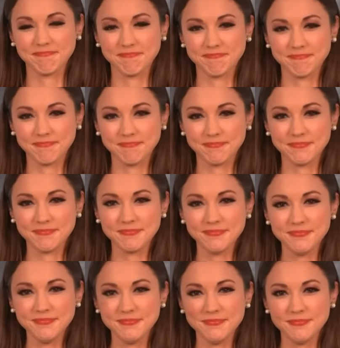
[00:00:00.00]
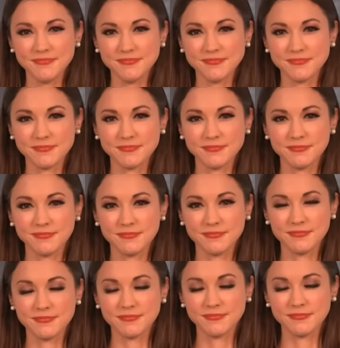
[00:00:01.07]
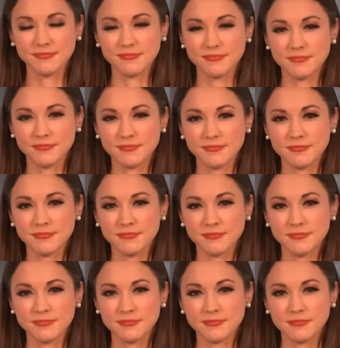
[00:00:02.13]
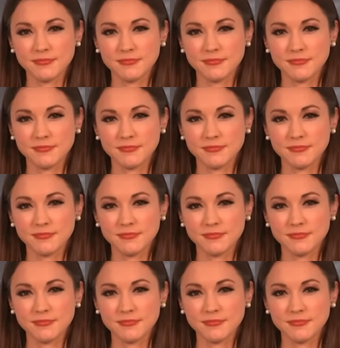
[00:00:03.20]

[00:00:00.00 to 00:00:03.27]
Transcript: The person shown says nothing.